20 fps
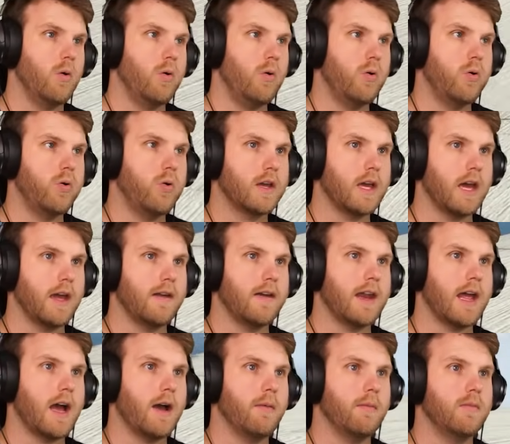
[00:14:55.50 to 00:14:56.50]
Whew. Okay.
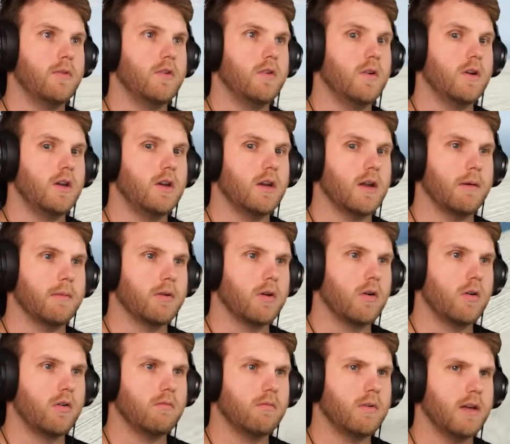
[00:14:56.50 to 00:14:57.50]
Now I'm
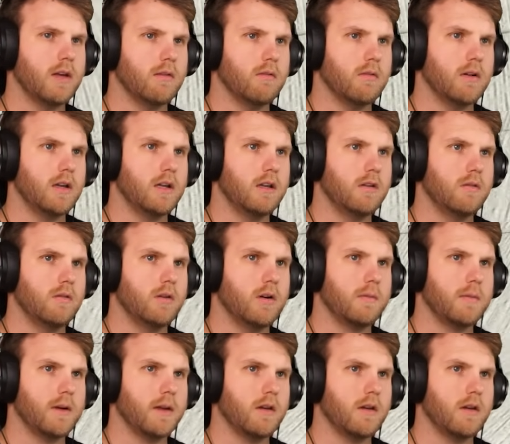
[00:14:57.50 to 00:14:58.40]
going, wait, what? Where am I